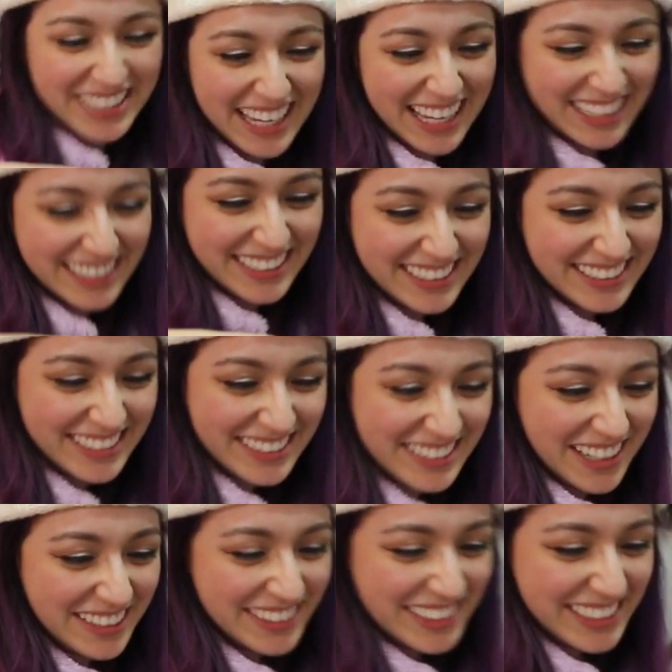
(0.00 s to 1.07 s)
You had an
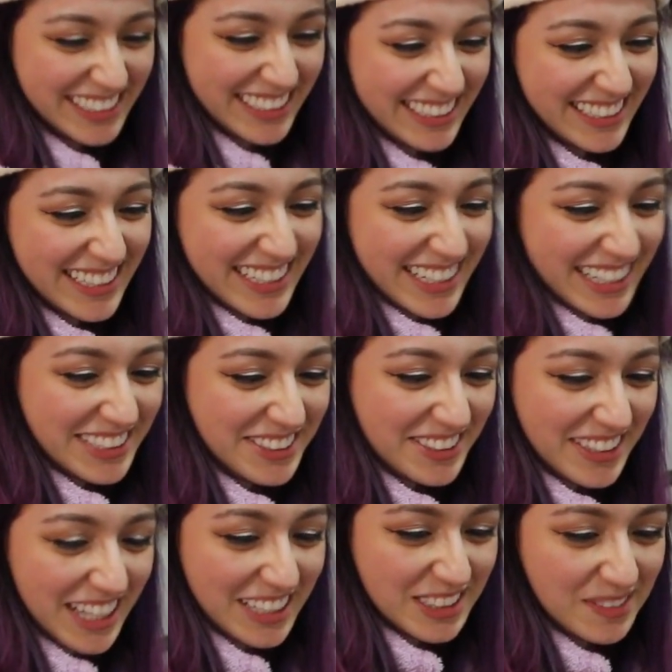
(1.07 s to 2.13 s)
astonishing
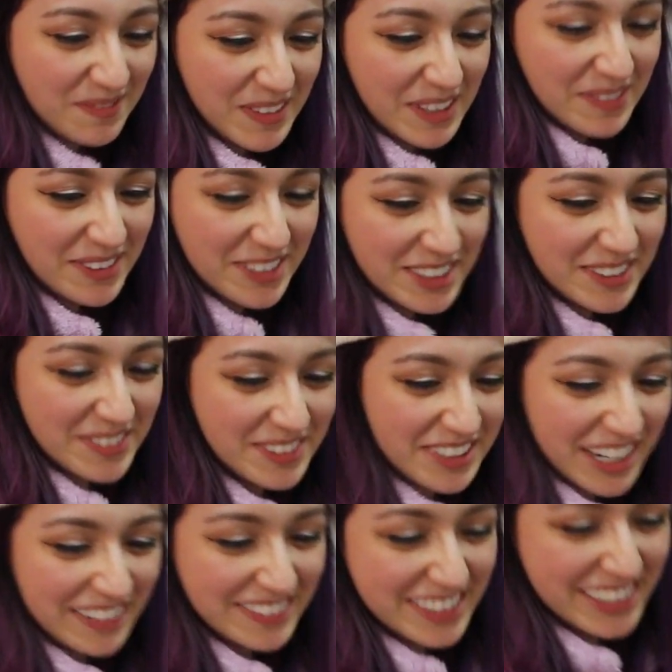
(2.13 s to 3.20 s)
100,000 people
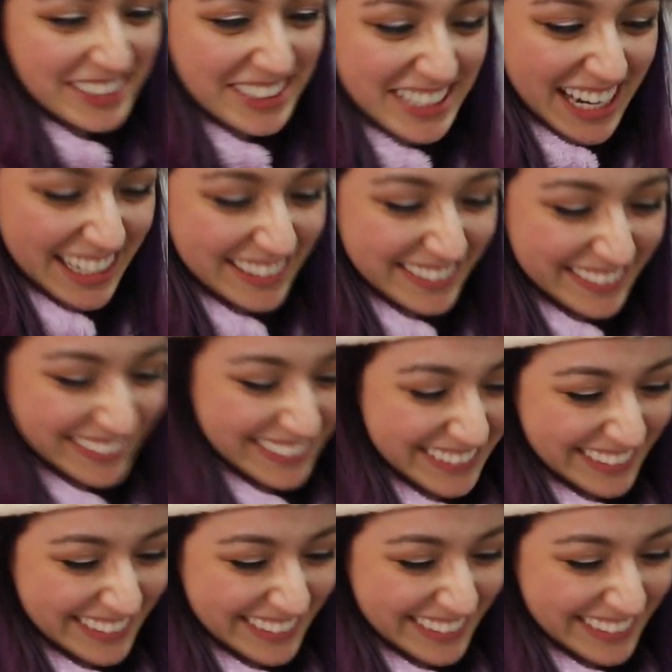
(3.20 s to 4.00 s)
subscribe to your channel.